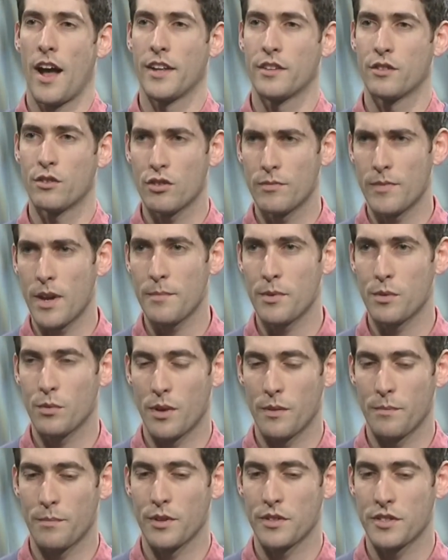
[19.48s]
I don't remember
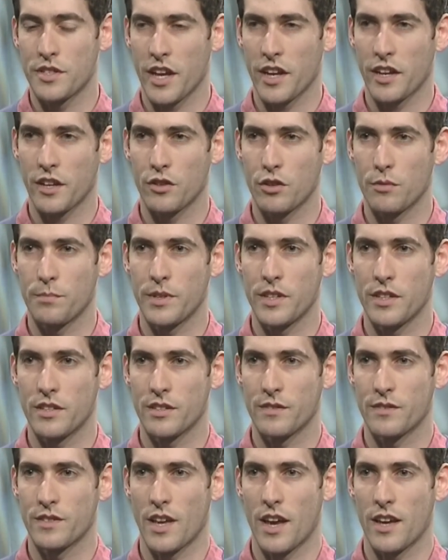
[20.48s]
one particular
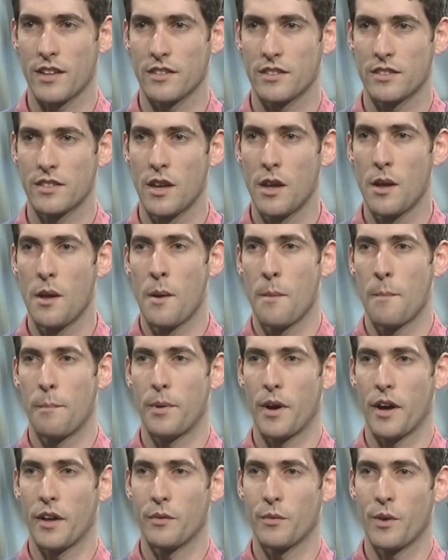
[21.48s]
piece of science,
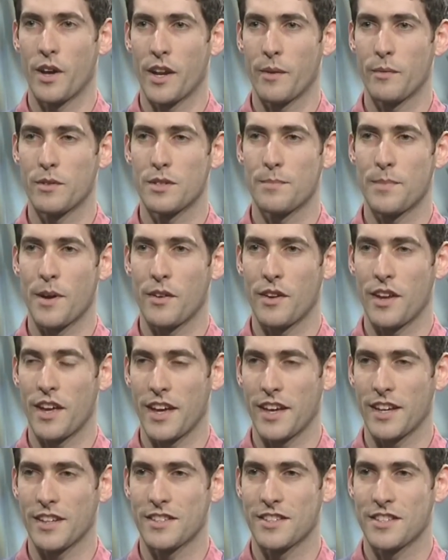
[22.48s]
but when I was about
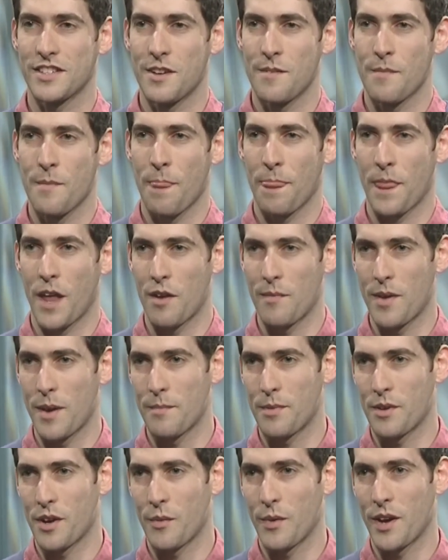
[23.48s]
8, I
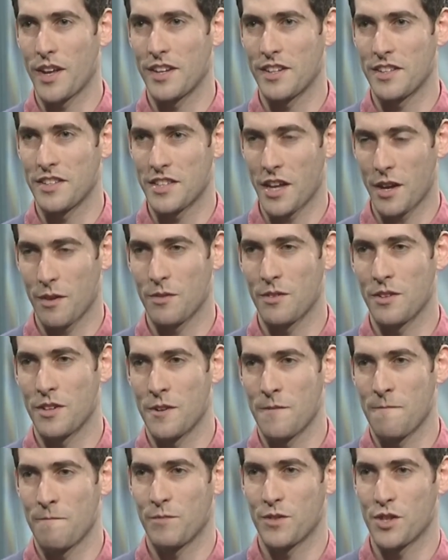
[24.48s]
remember I went down
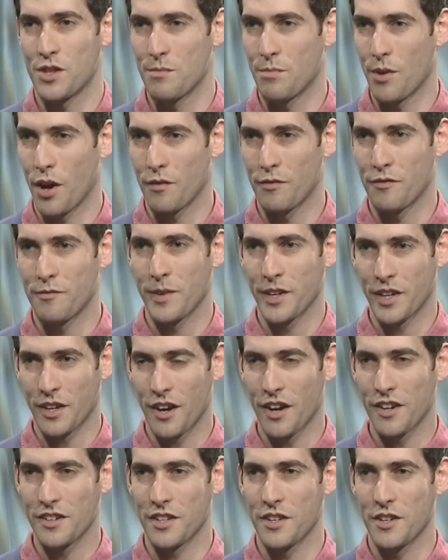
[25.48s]
to the bottom of my
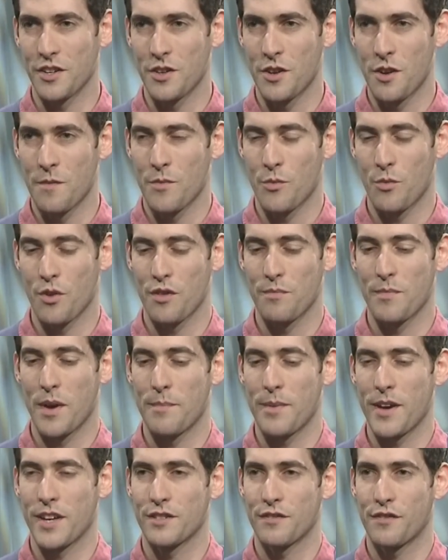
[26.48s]
garden with
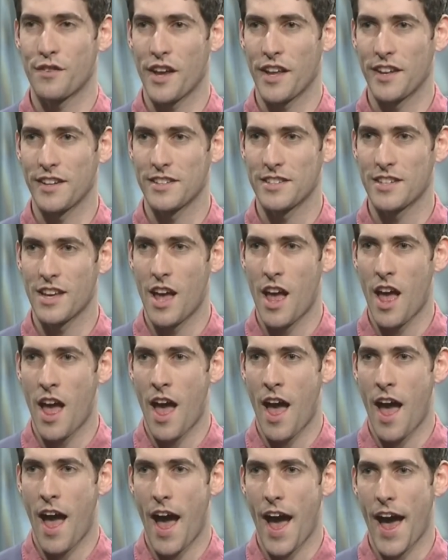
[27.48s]
my best friend,
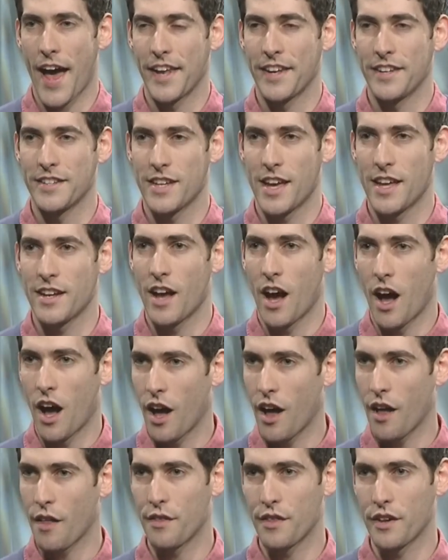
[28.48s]
and in a
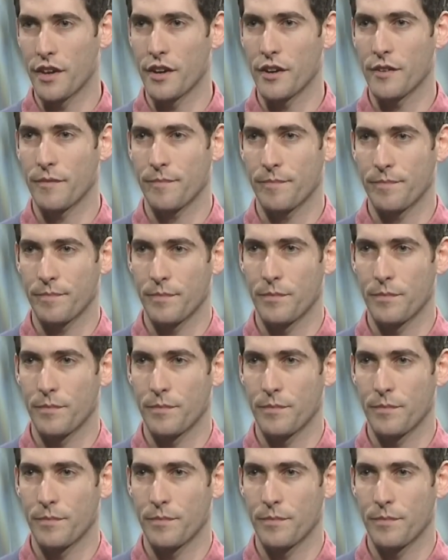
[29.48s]
hut there,